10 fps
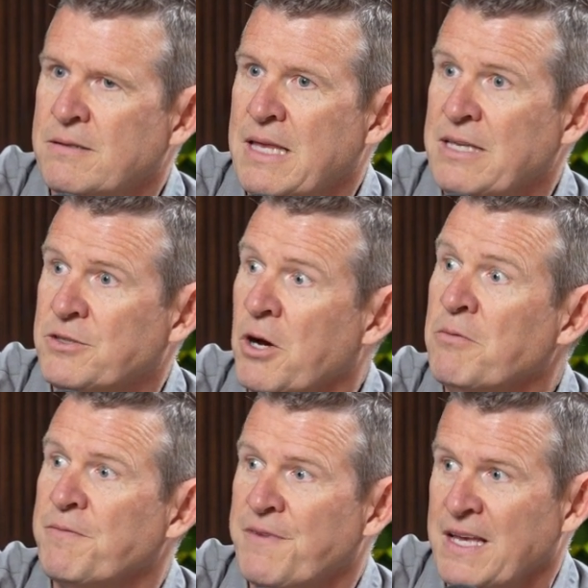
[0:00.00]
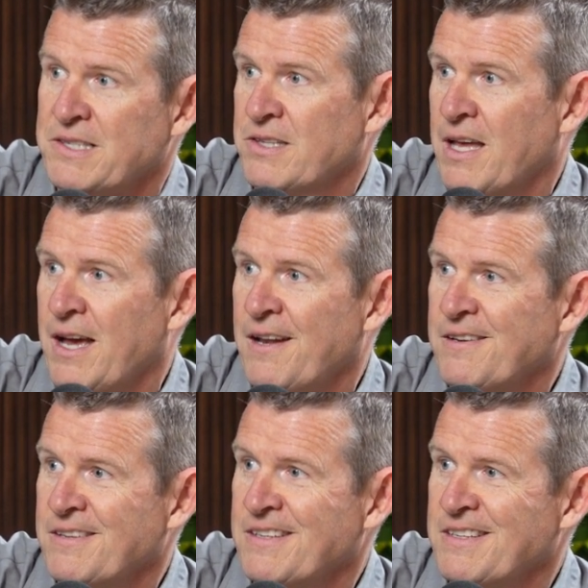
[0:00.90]
they don't face that.
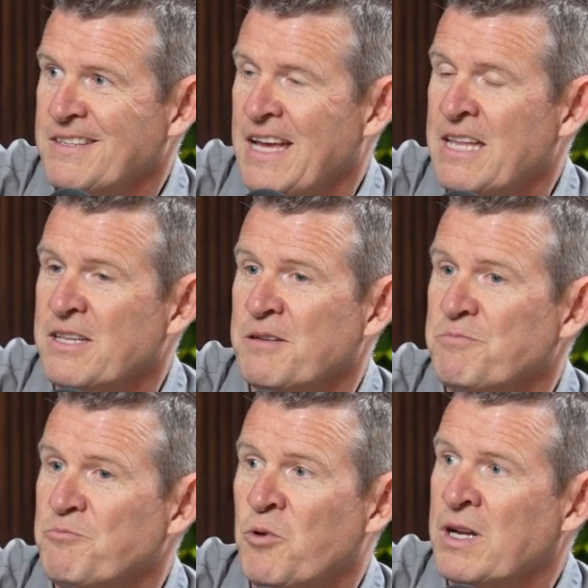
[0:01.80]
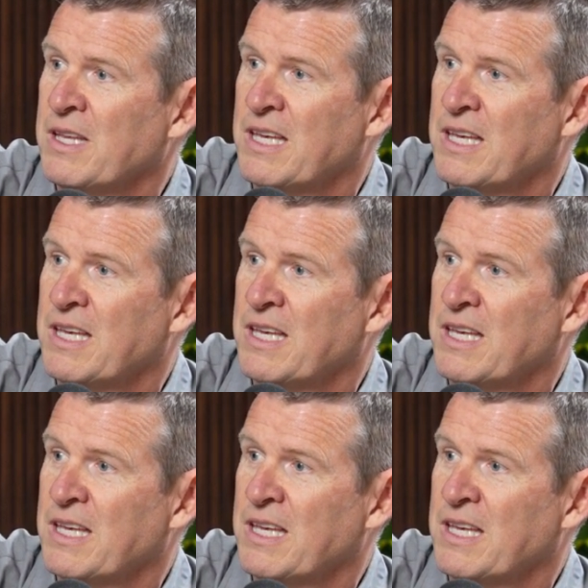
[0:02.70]
And one of the